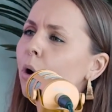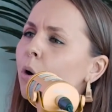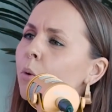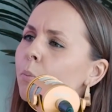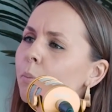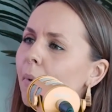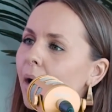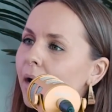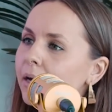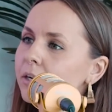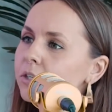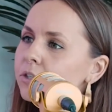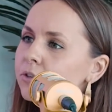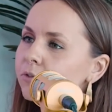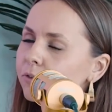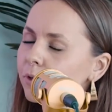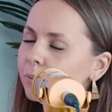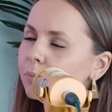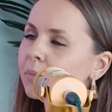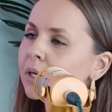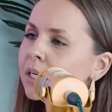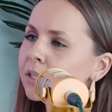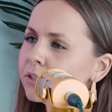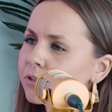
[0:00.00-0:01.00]
much for
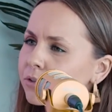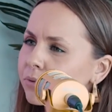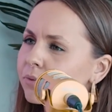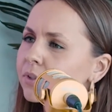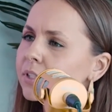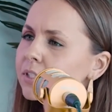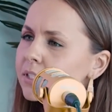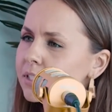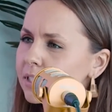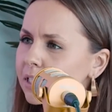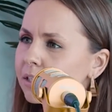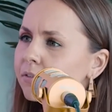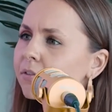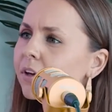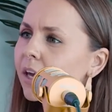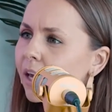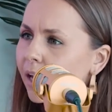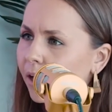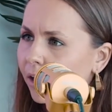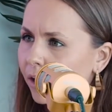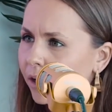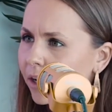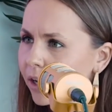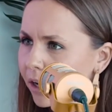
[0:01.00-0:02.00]
me to receive
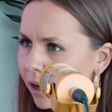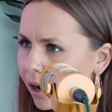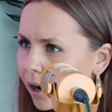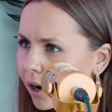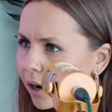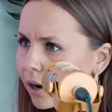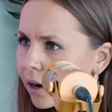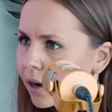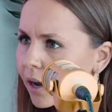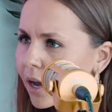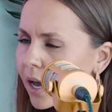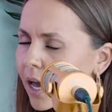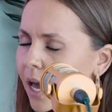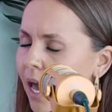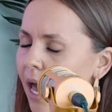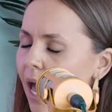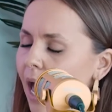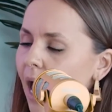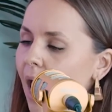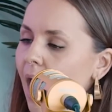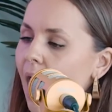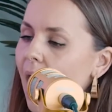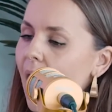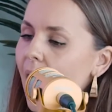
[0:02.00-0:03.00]
care here.
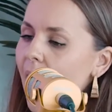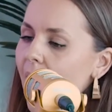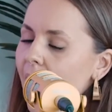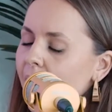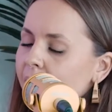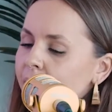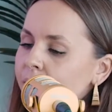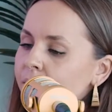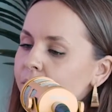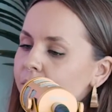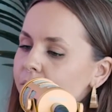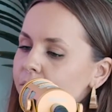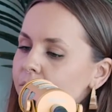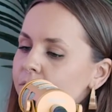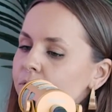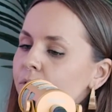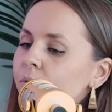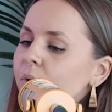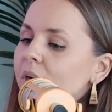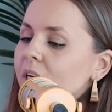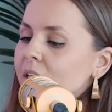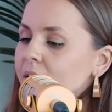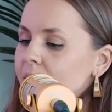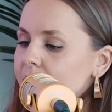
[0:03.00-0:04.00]
And
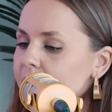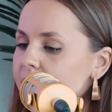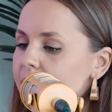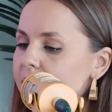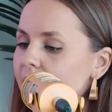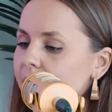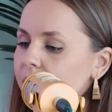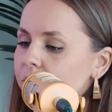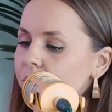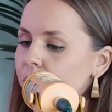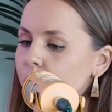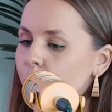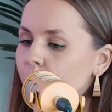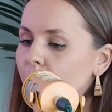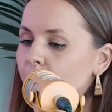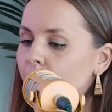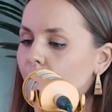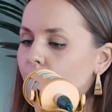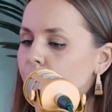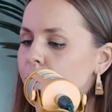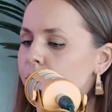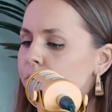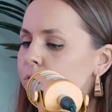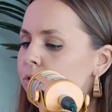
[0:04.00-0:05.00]
so in the session, we
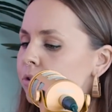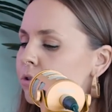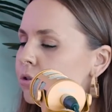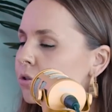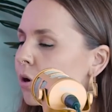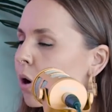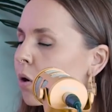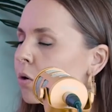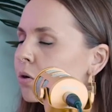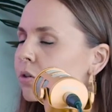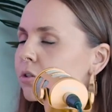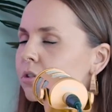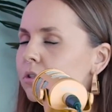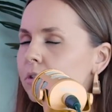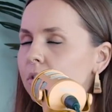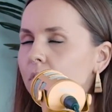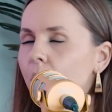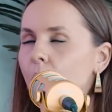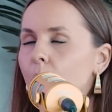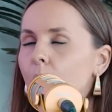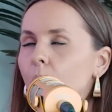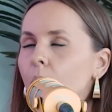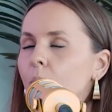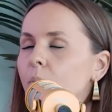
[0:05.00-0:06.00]
go so
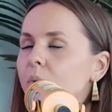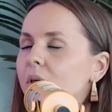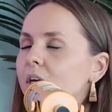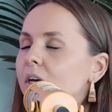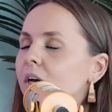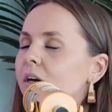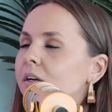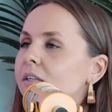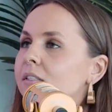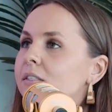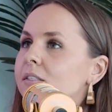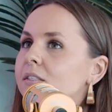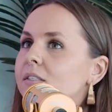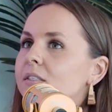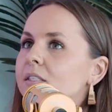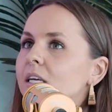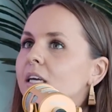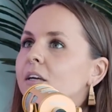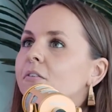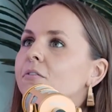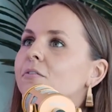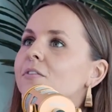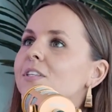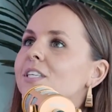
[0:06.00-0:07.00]
slow because
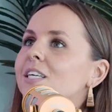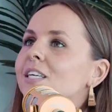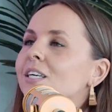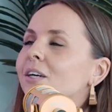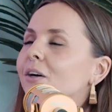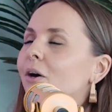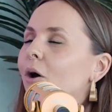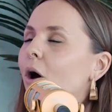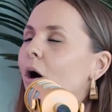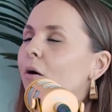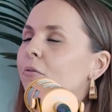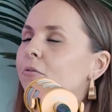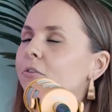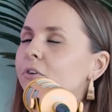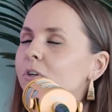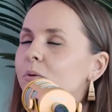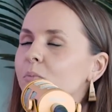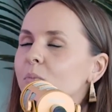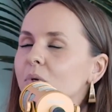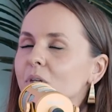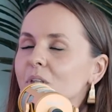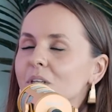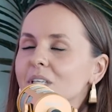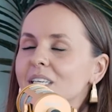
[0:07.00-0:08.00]
safety and
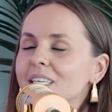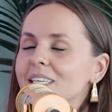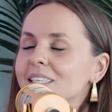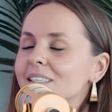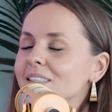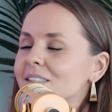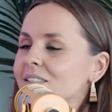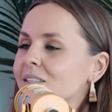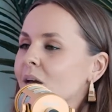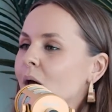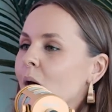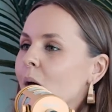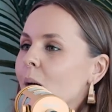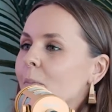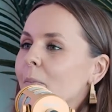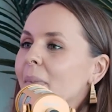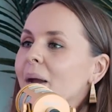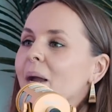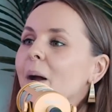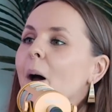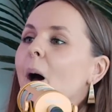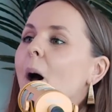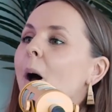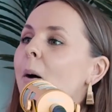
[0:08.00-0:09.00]
comfortability is
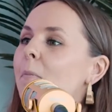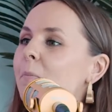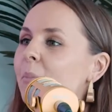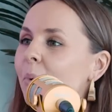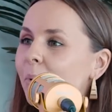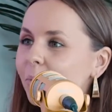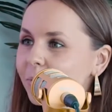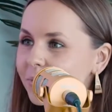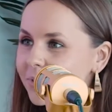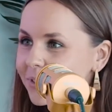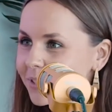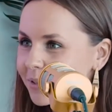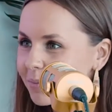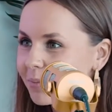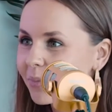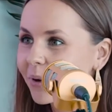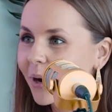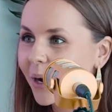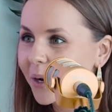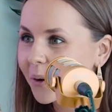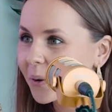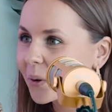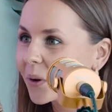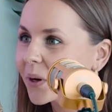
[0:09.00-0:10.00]
my utmost
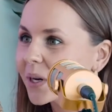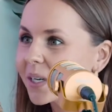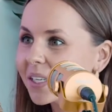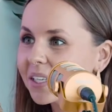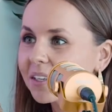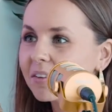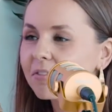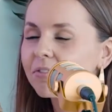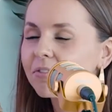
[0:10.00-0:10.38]
priority